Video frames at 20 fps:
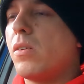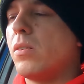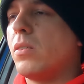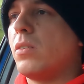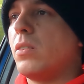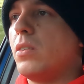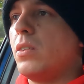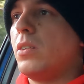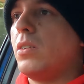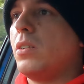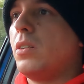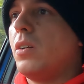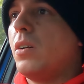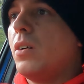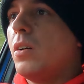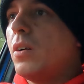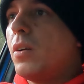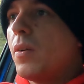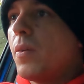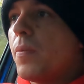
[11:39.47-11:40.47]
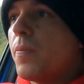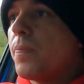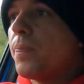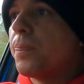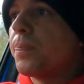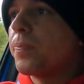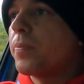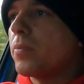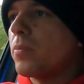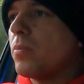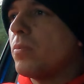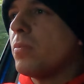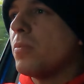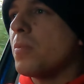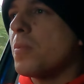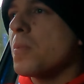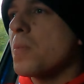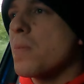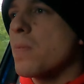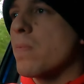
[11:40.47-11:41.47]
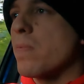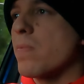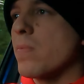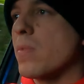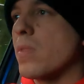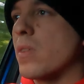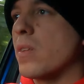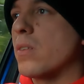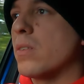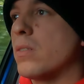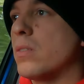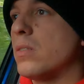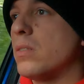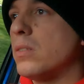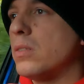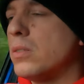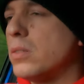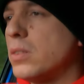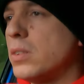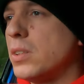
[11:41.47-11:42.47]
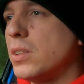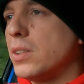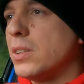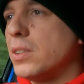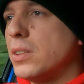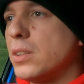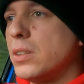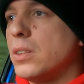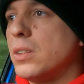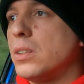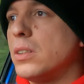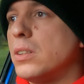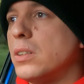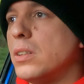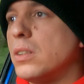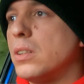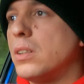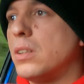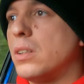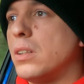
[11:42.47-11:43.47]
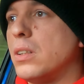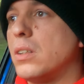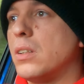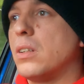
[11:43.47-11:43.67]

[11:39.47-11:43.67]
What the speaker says: missed 4th gear, hence why I kept talking. I then quickly realised it